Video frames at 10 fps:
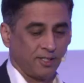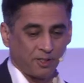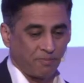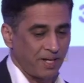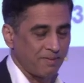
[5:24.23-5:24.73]
is
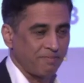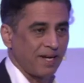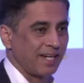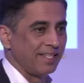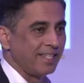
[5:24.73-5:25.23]
a paper
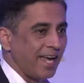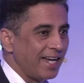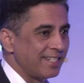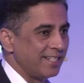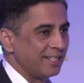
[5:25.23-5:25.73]
back in the
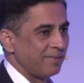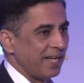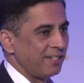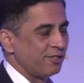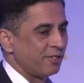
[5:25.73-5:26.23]
80s by
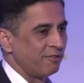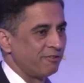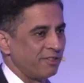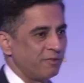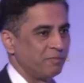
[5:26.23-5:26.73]
Alan
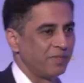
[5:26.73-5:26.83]
Schoenfeld from